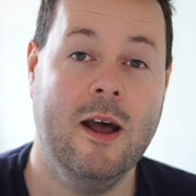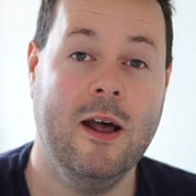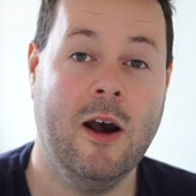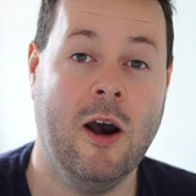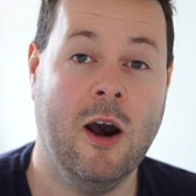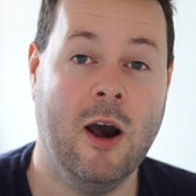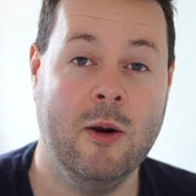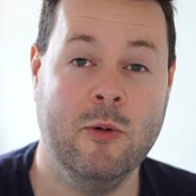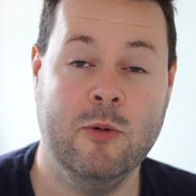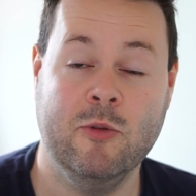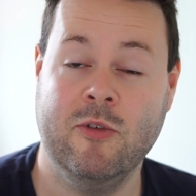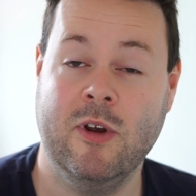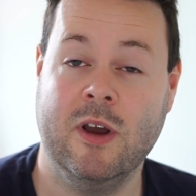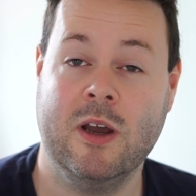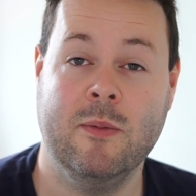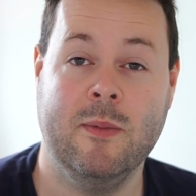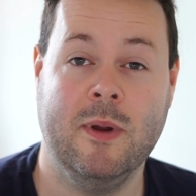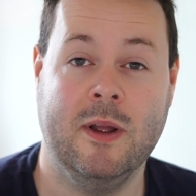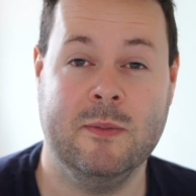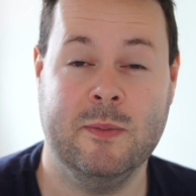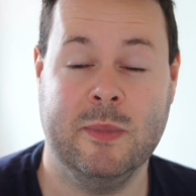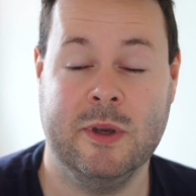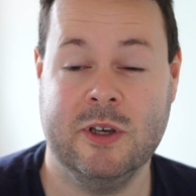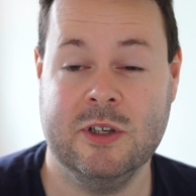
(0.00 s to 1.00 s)
I would
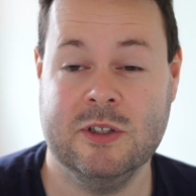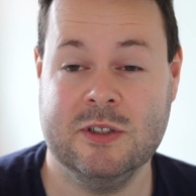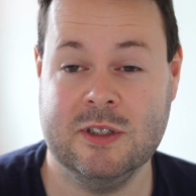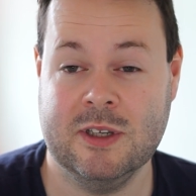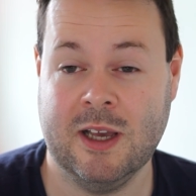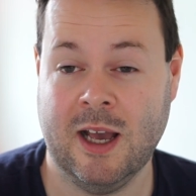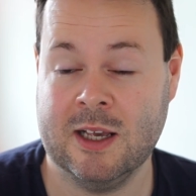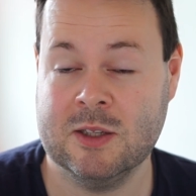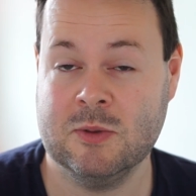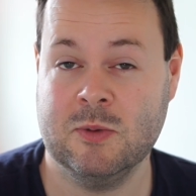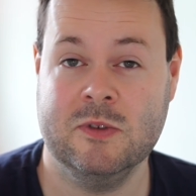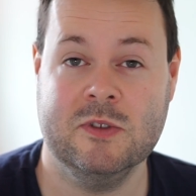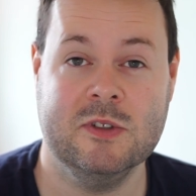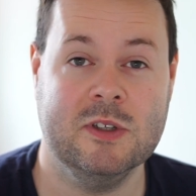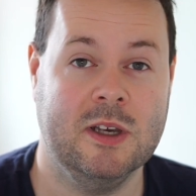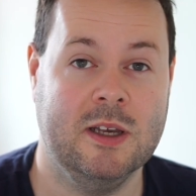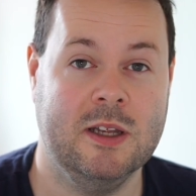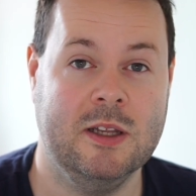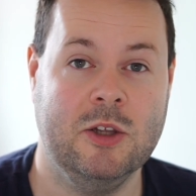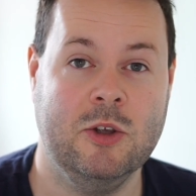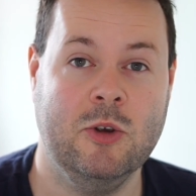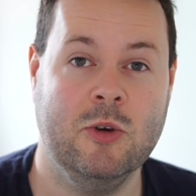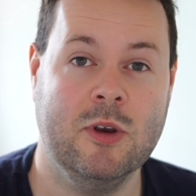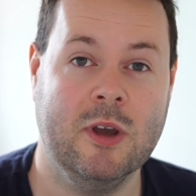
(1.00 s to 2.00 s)
recommend because, as we've
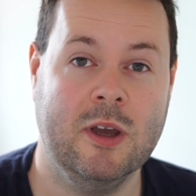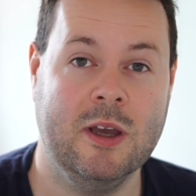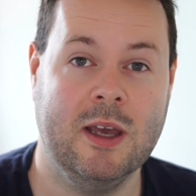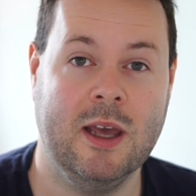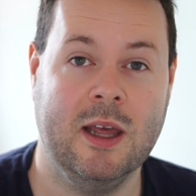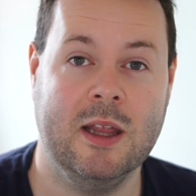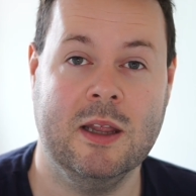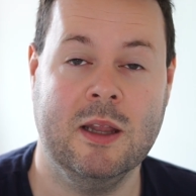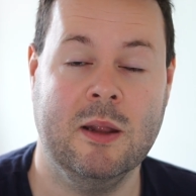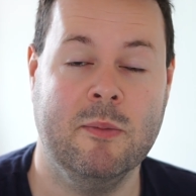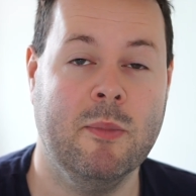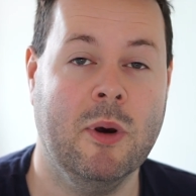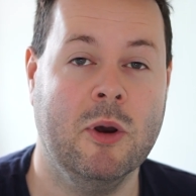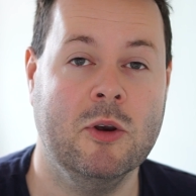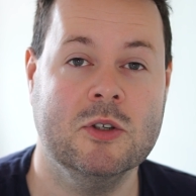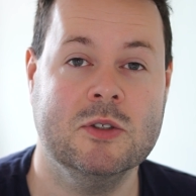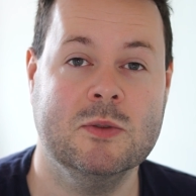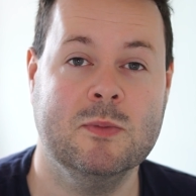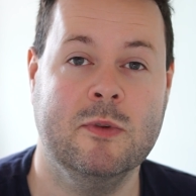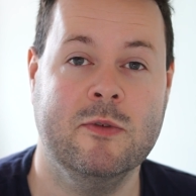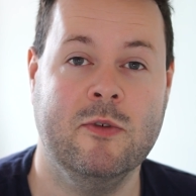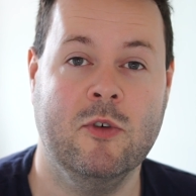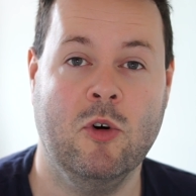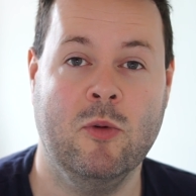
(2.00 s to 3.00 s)
seen, you can get the
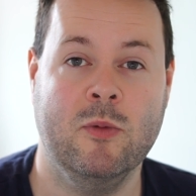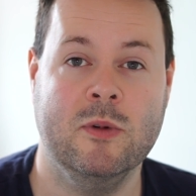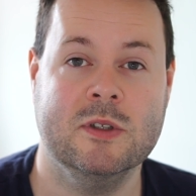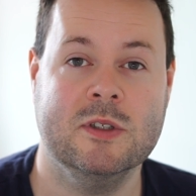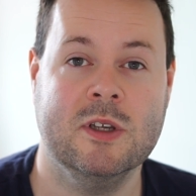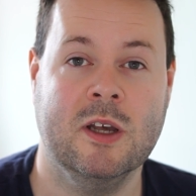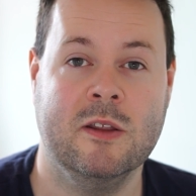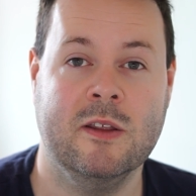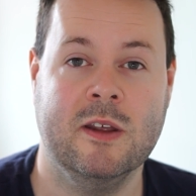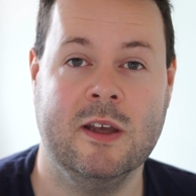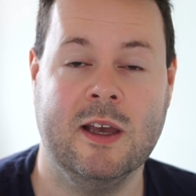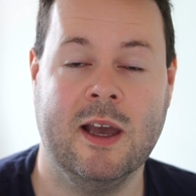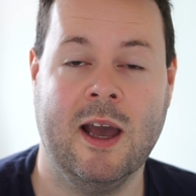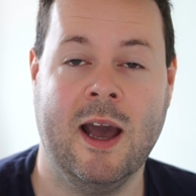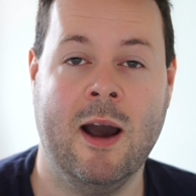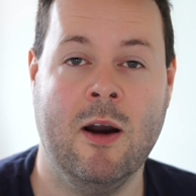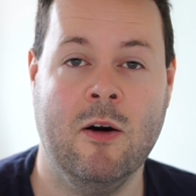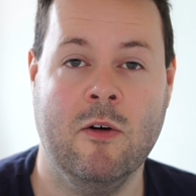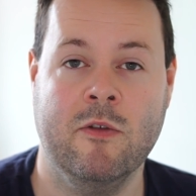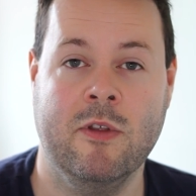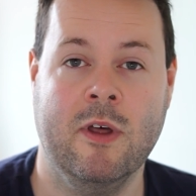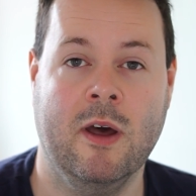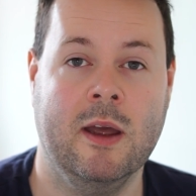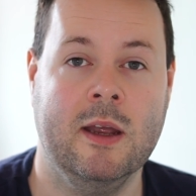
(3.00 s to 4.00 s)
most performance, I think,
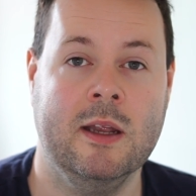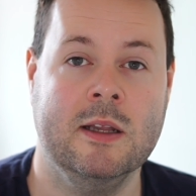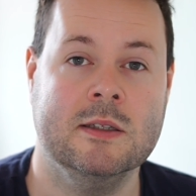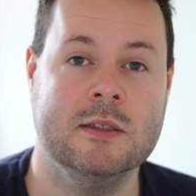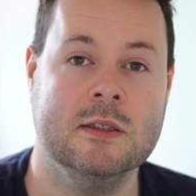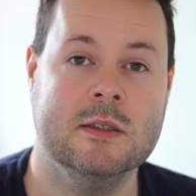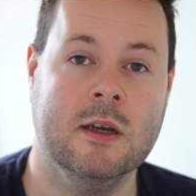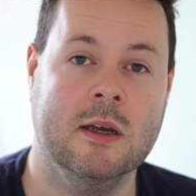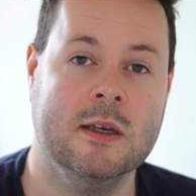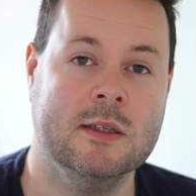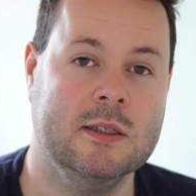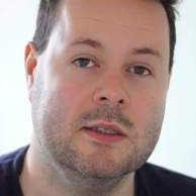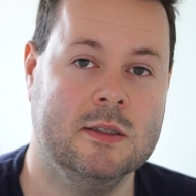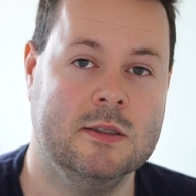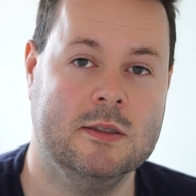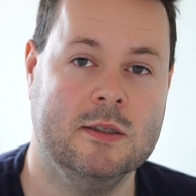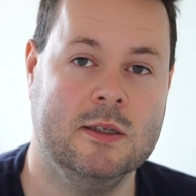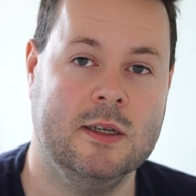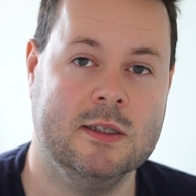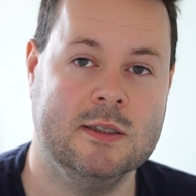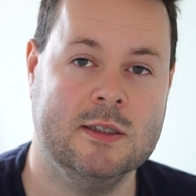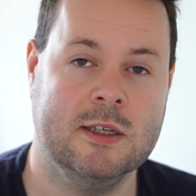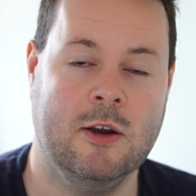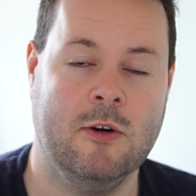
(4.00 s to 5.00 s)
out of that in Star Citizen
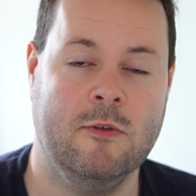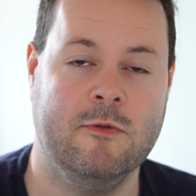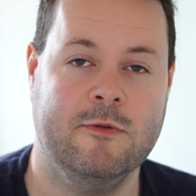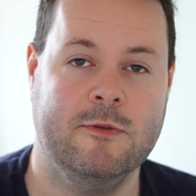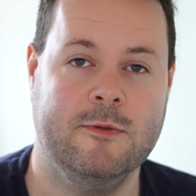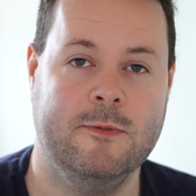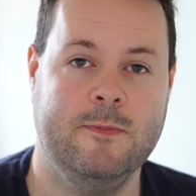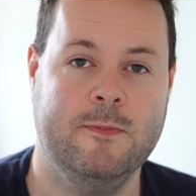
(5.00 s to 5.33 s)
itself.